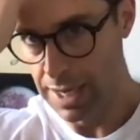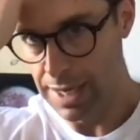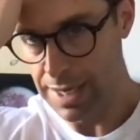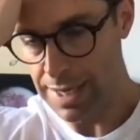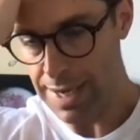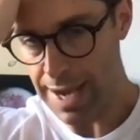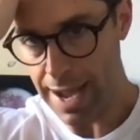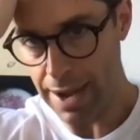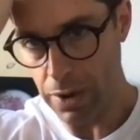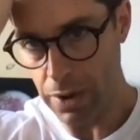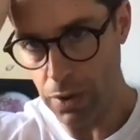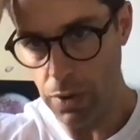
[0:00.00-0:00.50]

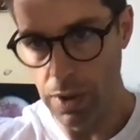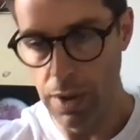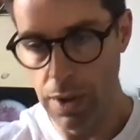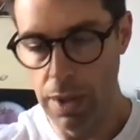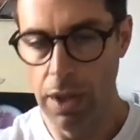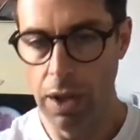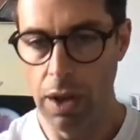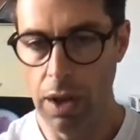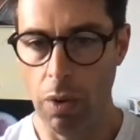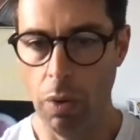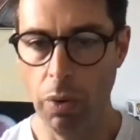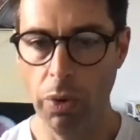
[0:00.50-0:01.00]
Now,
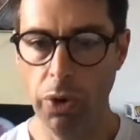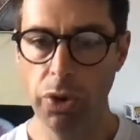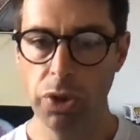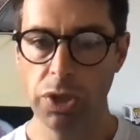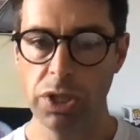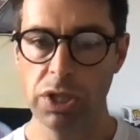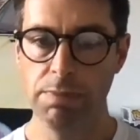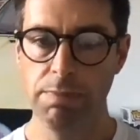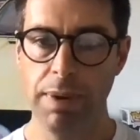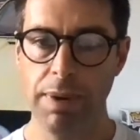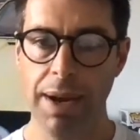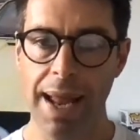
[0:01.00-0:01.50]
I want to
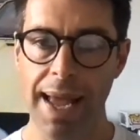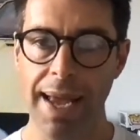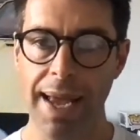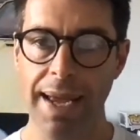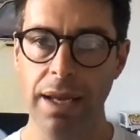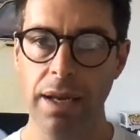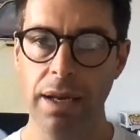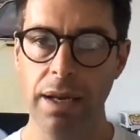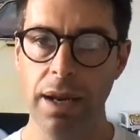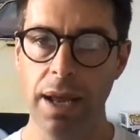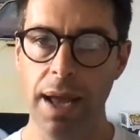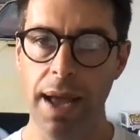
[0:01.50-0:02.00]

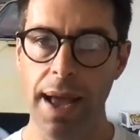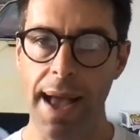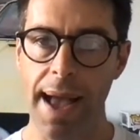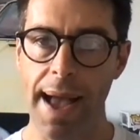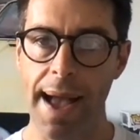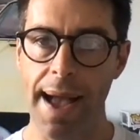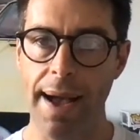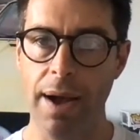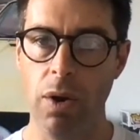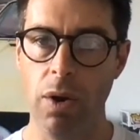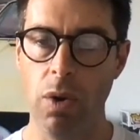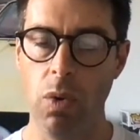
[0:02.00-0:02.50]
explain
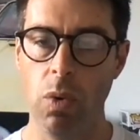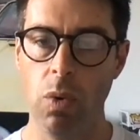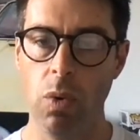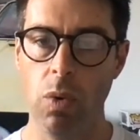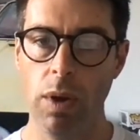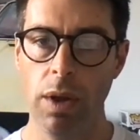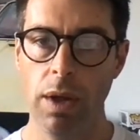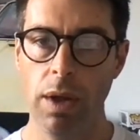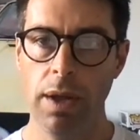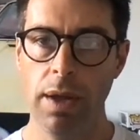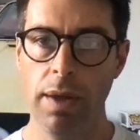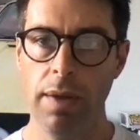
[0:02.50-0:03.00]
how
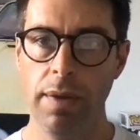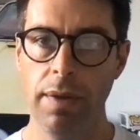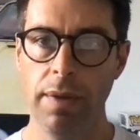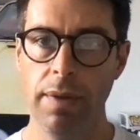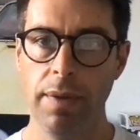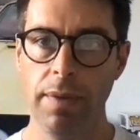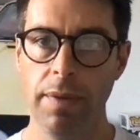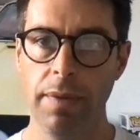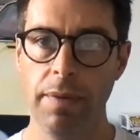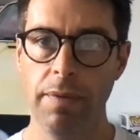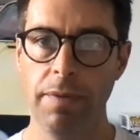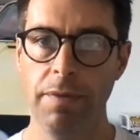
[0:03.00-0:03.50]

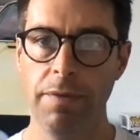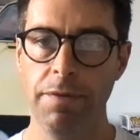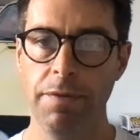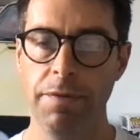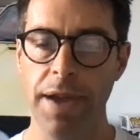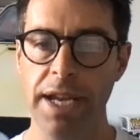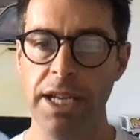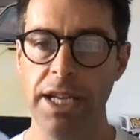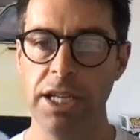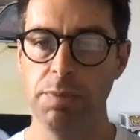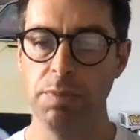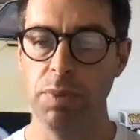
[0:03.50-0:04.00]

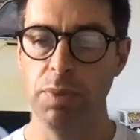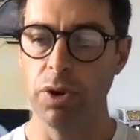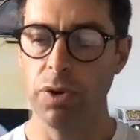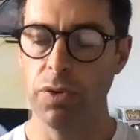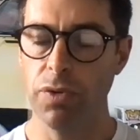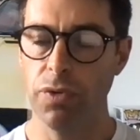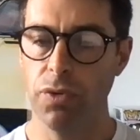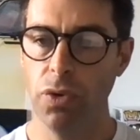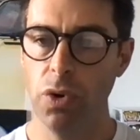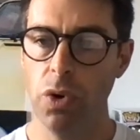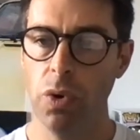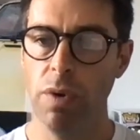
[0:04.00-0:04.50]
Facebook,
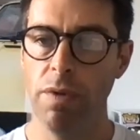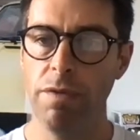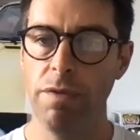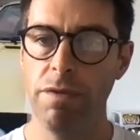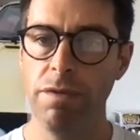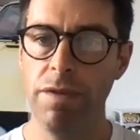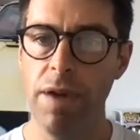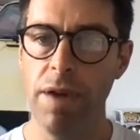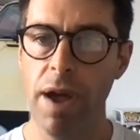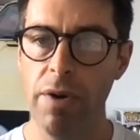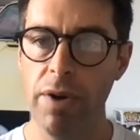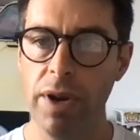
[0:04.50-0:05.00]
through a
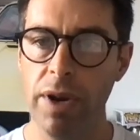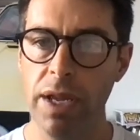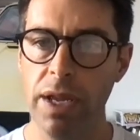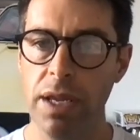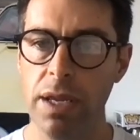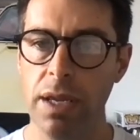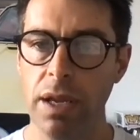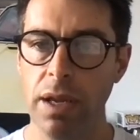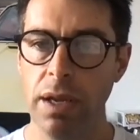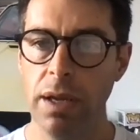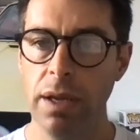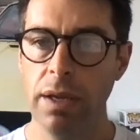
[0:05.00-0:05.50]

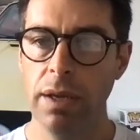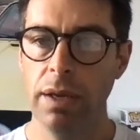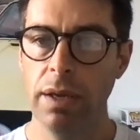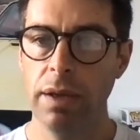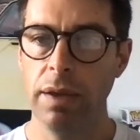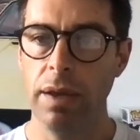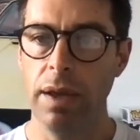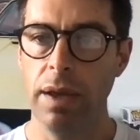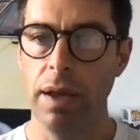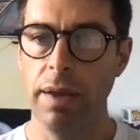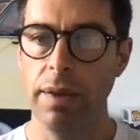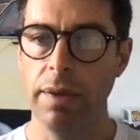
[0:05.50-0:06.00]
very,
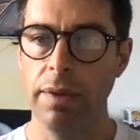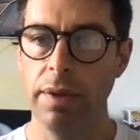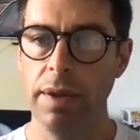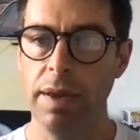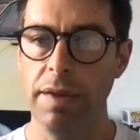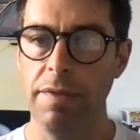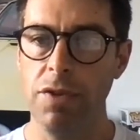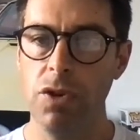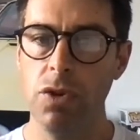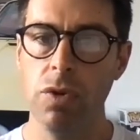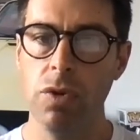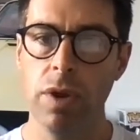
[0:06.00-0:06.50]

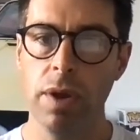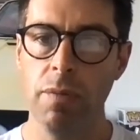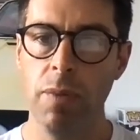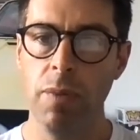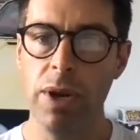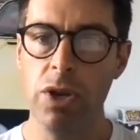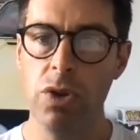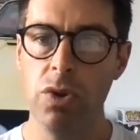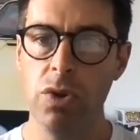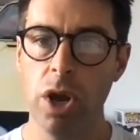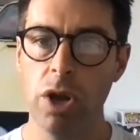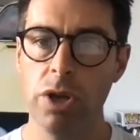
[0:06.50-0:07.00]
when
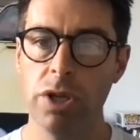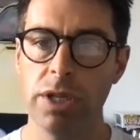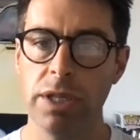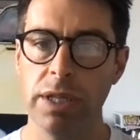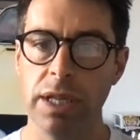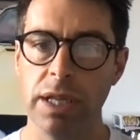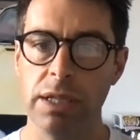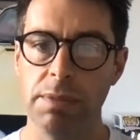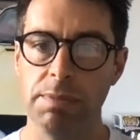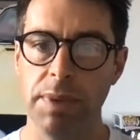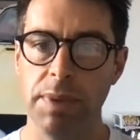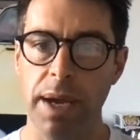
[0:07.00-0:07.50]
you go to
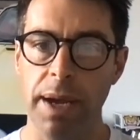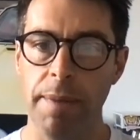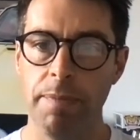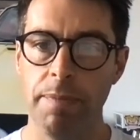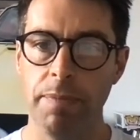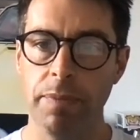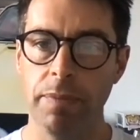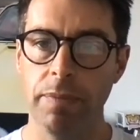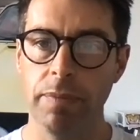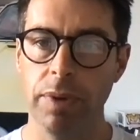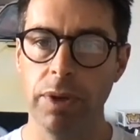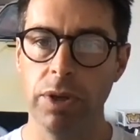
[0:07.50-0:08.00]
this bit,
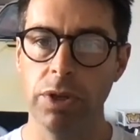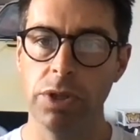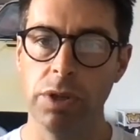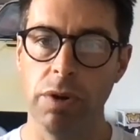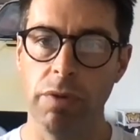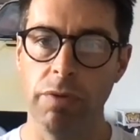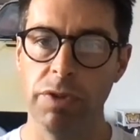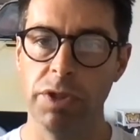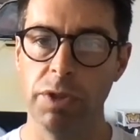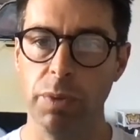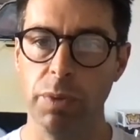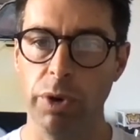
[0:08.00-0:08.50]
because
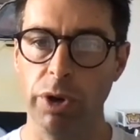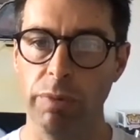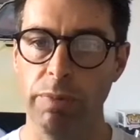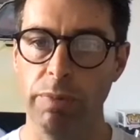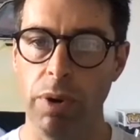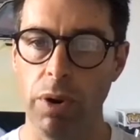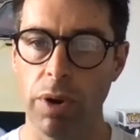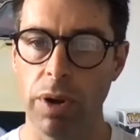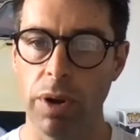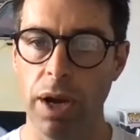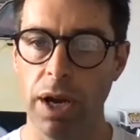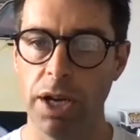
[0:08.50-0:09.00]
obviously we're on a
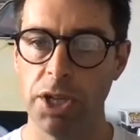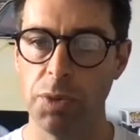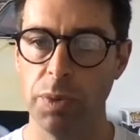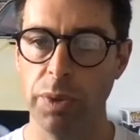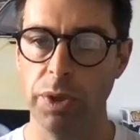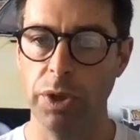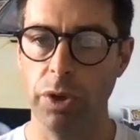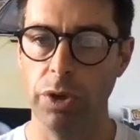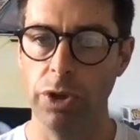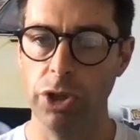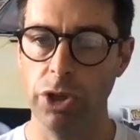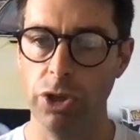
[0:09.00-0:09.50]
podcast, we're
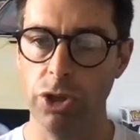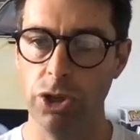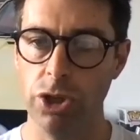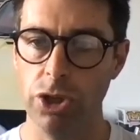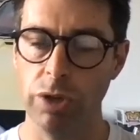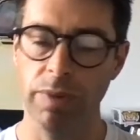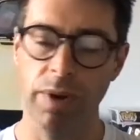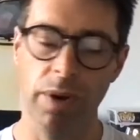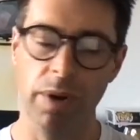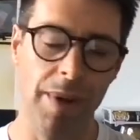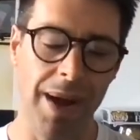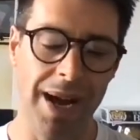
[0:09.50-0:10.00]
not on YouTube,
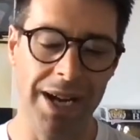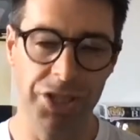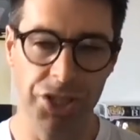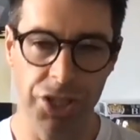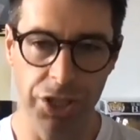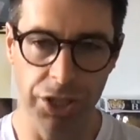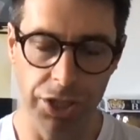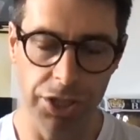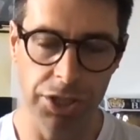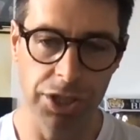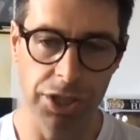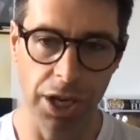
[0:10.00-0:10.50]
and I'm actually
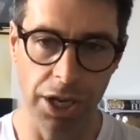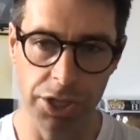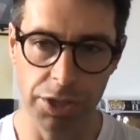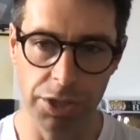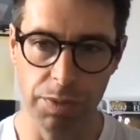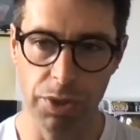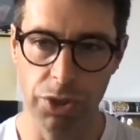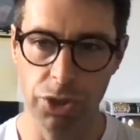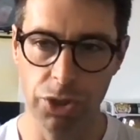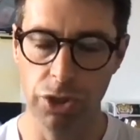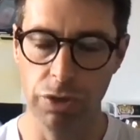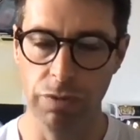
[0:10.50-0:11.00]
going to start some
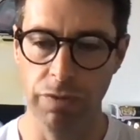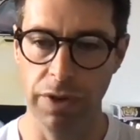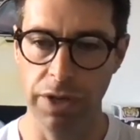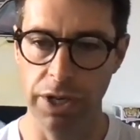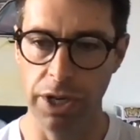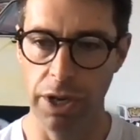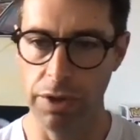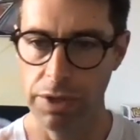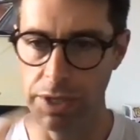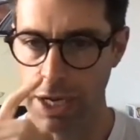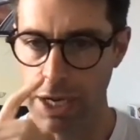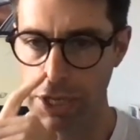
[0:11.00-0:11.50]
YouTube
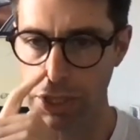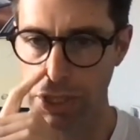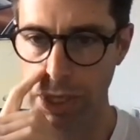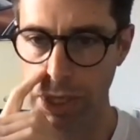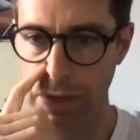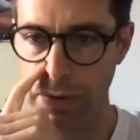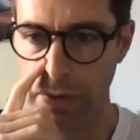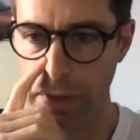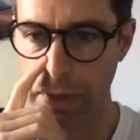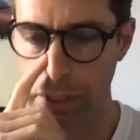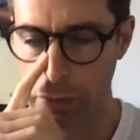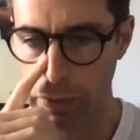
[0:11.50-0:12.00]
videos actually on
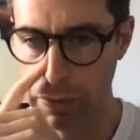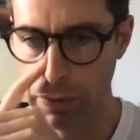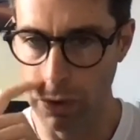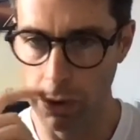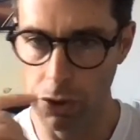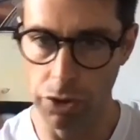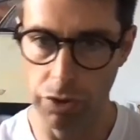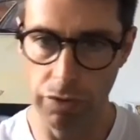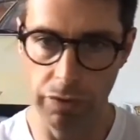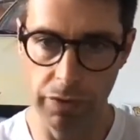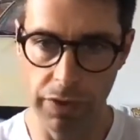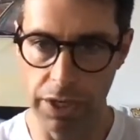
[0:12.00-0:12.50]
this. We've got a
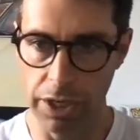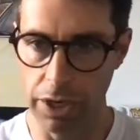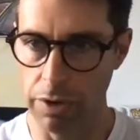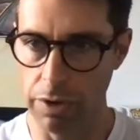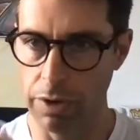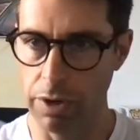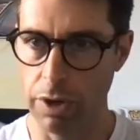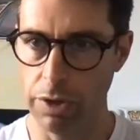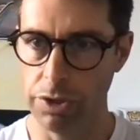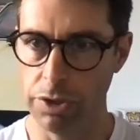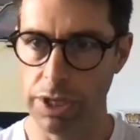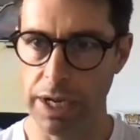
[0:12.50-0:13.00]
new video
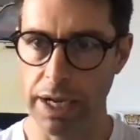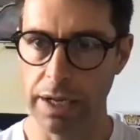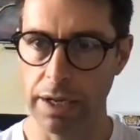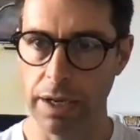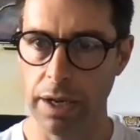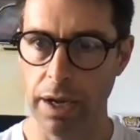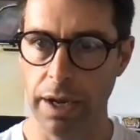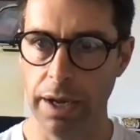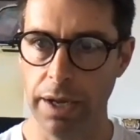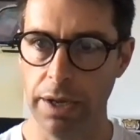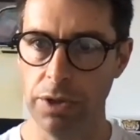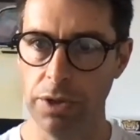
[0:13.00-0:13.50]
content
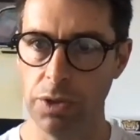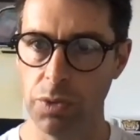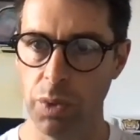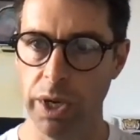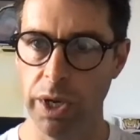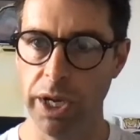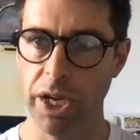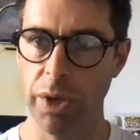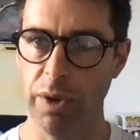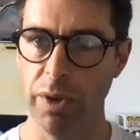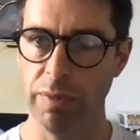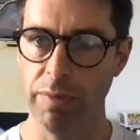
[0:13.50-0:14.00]
guy who's
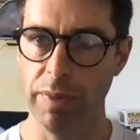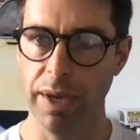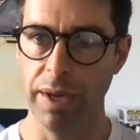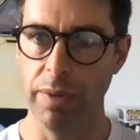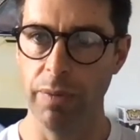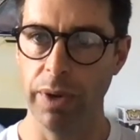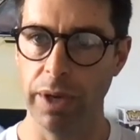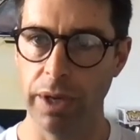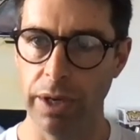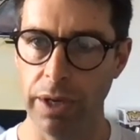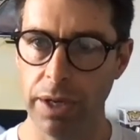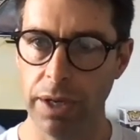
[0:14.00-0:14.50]
working with me, and we're
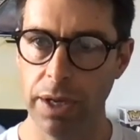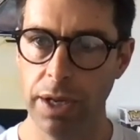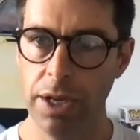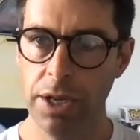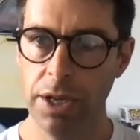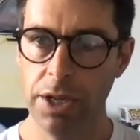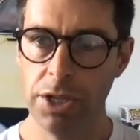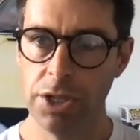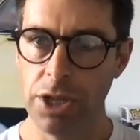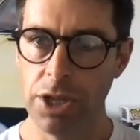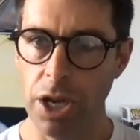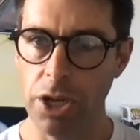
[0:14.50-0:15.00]
going to
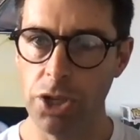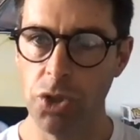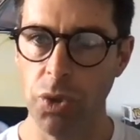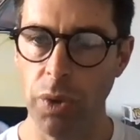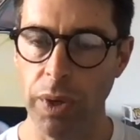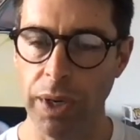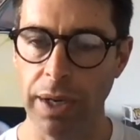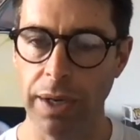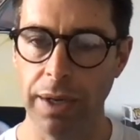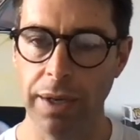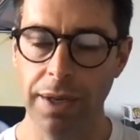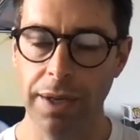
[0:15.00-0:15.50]
start
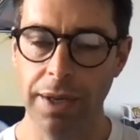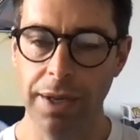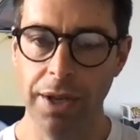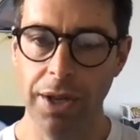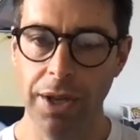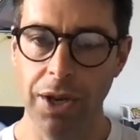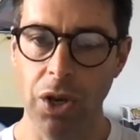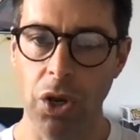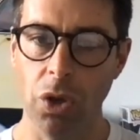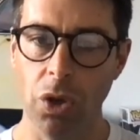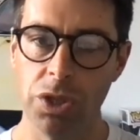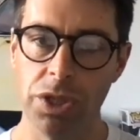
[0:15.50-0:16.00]
doing
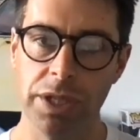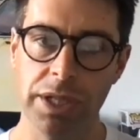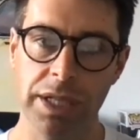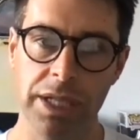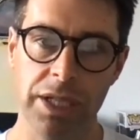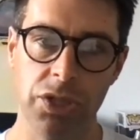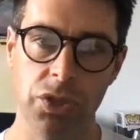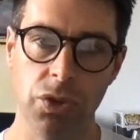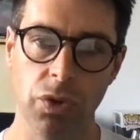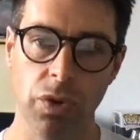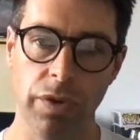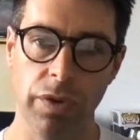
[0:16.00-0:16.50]
lots of these
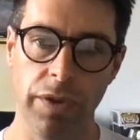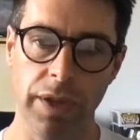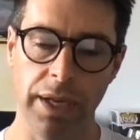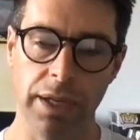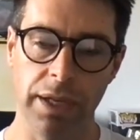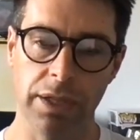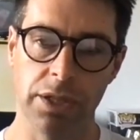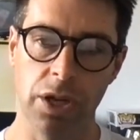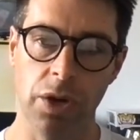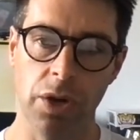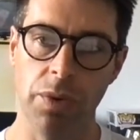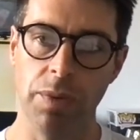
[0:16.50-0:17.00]
sort of
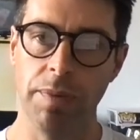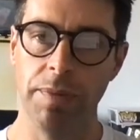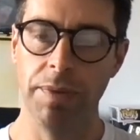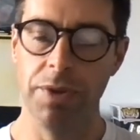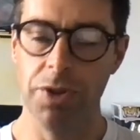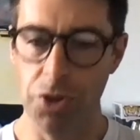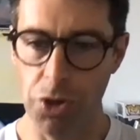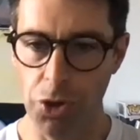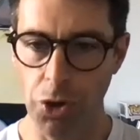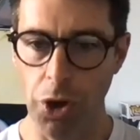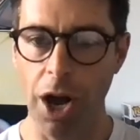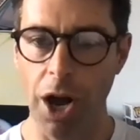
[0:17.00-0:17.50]
things. So
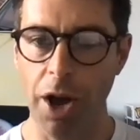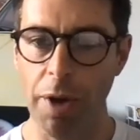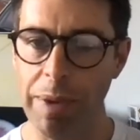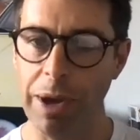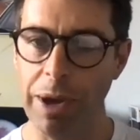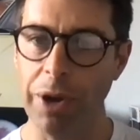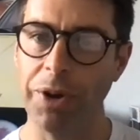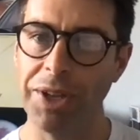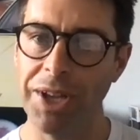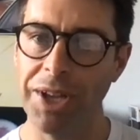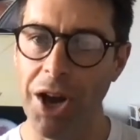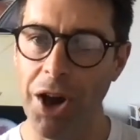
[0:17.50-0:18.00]
I'll be able
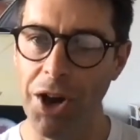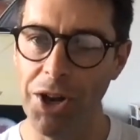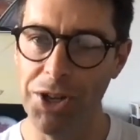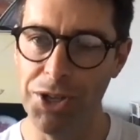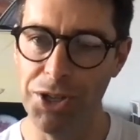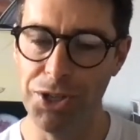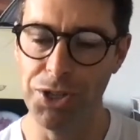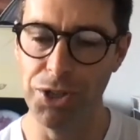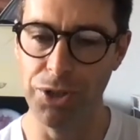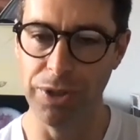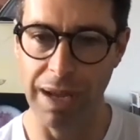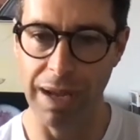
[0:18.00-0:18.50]
to guide you
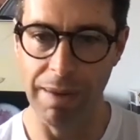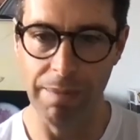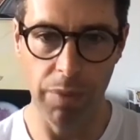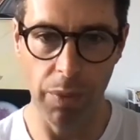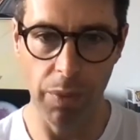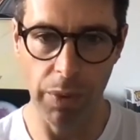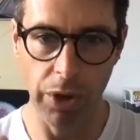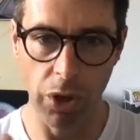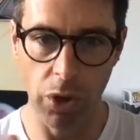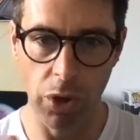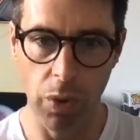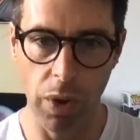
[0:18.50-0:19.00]
to that, but we're
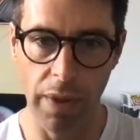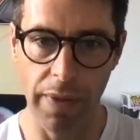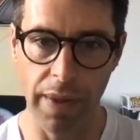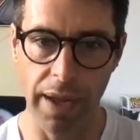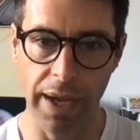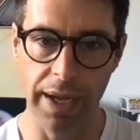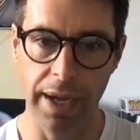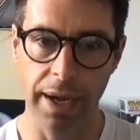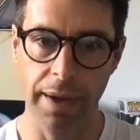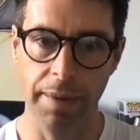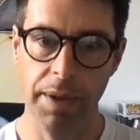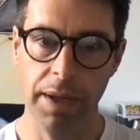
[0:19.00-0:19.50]
not quite there
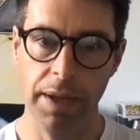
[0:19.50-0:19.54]
yet.